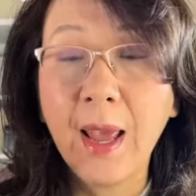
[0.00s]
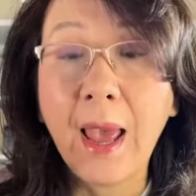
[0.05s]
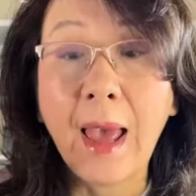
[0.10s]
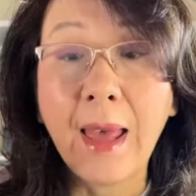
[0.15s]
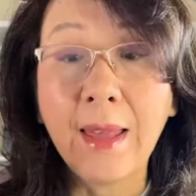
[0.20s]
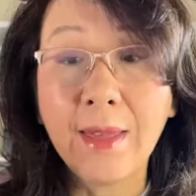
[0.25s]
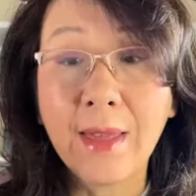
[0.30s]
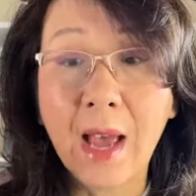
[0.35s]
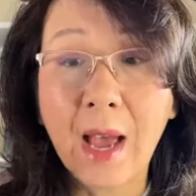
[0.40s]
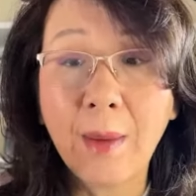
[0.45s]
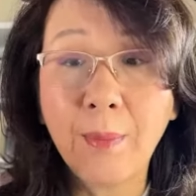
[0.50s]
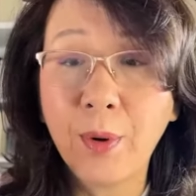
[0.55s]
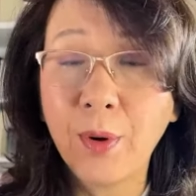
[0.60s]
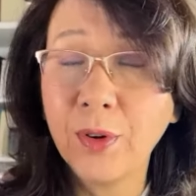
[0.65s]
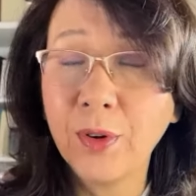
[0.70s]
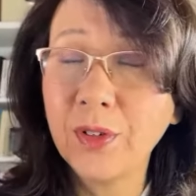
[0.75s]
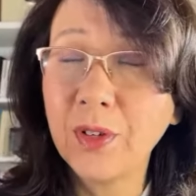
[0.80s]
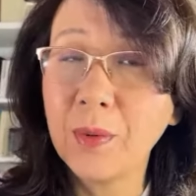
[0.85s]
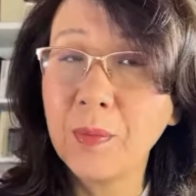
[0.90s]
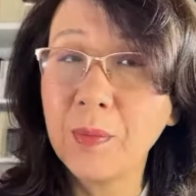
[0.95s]
And that
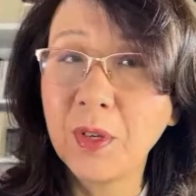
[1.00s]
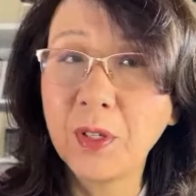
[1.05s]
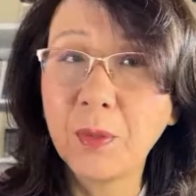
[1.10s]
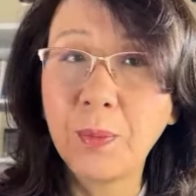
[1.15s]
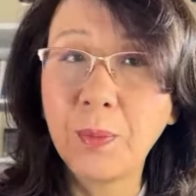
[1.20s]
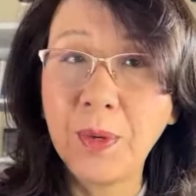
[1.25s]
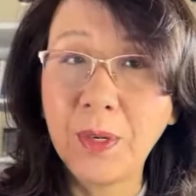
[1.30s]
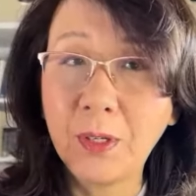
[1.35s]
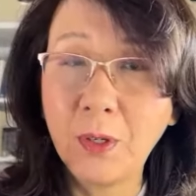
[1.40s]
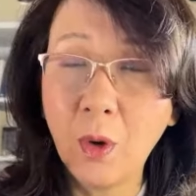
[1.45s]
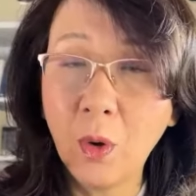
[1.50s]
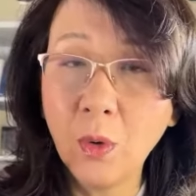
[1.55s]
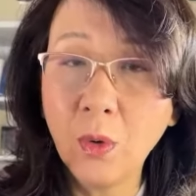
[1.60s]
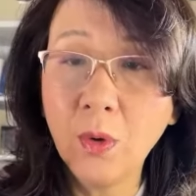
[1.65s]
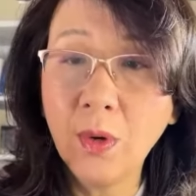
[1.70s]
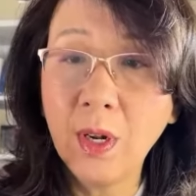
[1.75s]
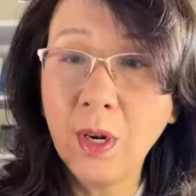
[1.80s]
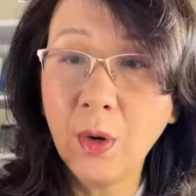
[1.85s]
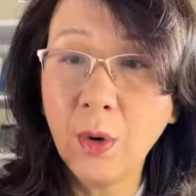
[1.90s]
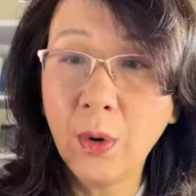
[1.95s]
person must be
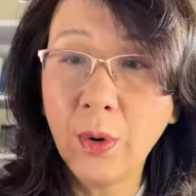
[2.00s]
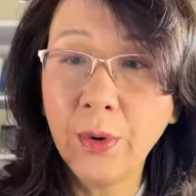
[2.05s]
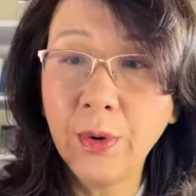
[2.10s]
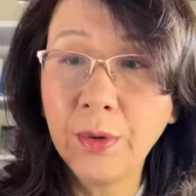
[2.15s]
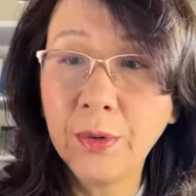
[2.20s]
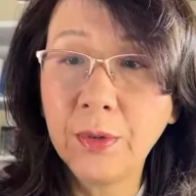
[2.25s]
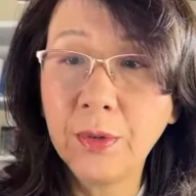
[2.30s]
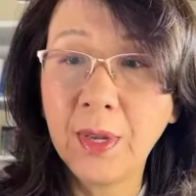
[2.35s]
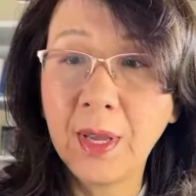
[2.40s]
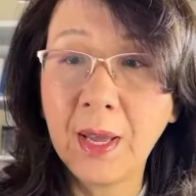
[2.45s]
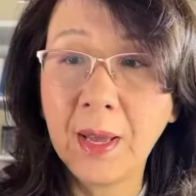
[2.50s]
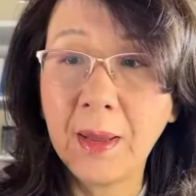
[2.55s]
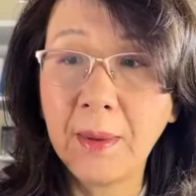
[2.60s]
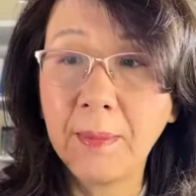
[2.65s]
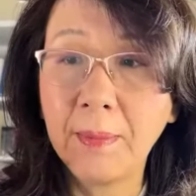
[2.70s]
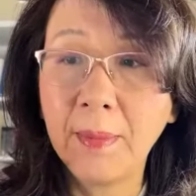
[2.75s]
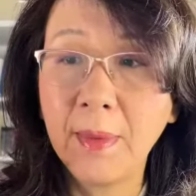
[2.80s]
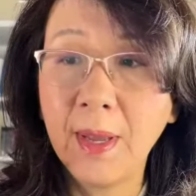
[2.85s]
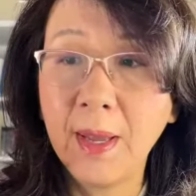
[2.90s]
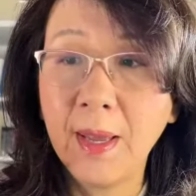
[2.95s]
totally loyal to
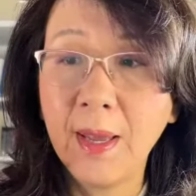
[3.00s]
him.